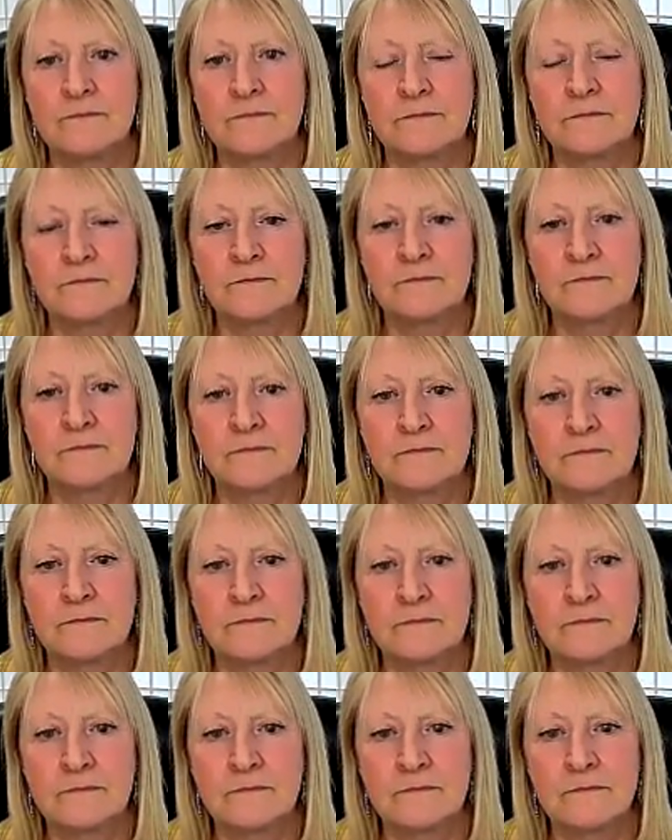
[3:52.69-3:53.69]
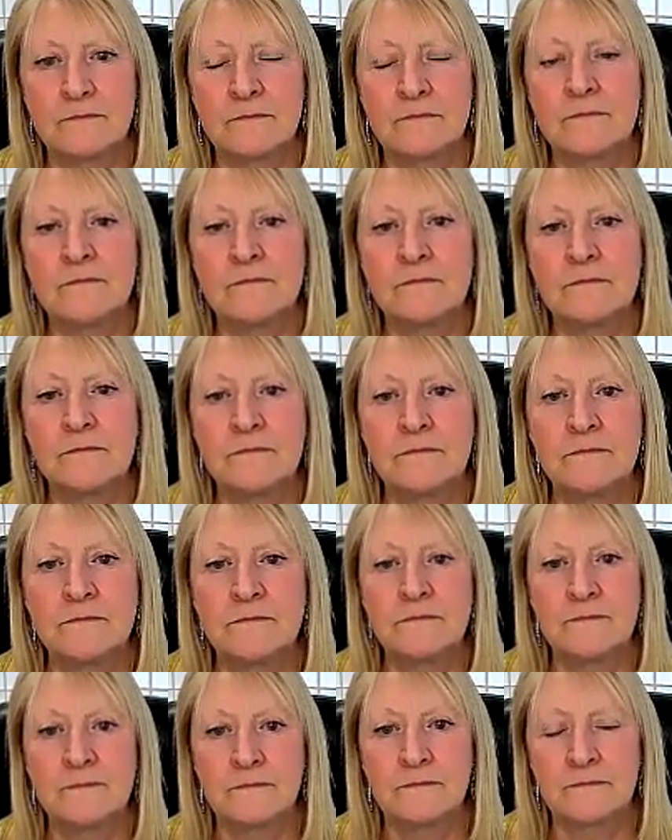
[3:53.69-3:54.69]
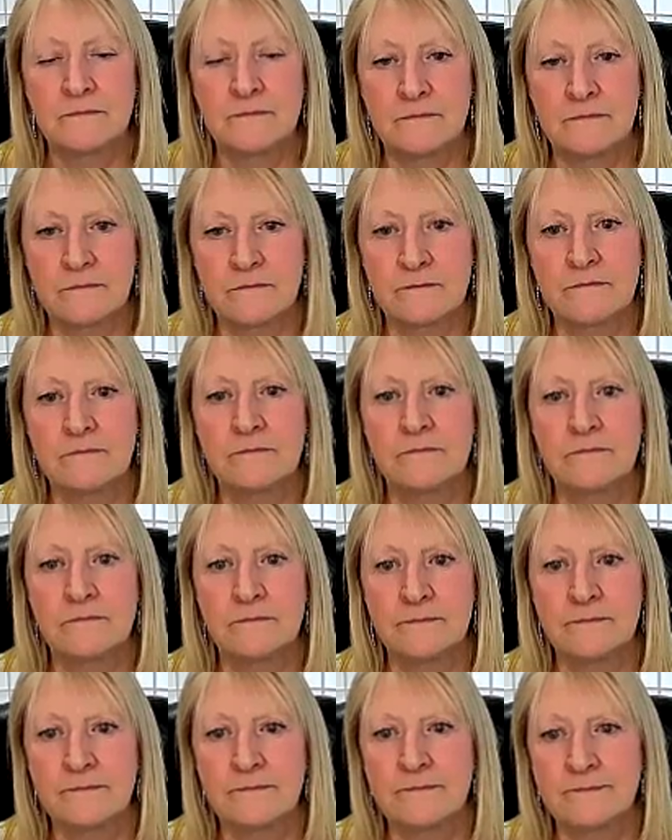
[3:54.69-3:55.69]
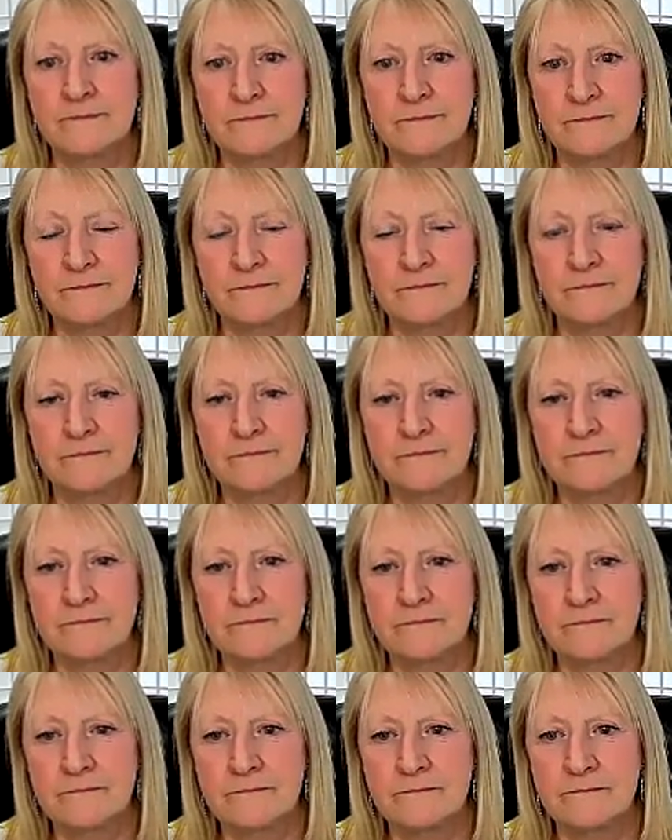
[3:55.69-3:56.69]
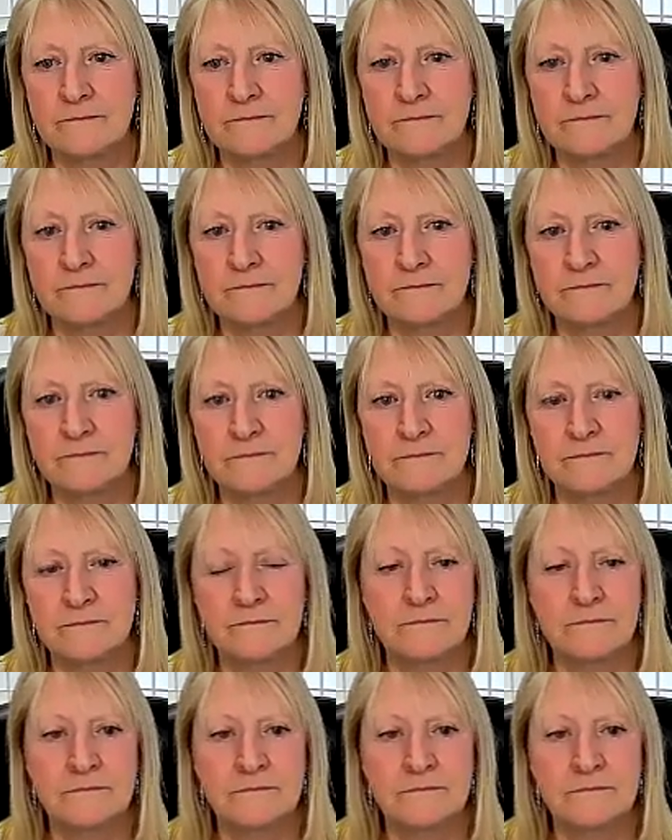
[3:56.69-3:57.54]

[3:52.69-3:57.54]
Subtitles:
(silent)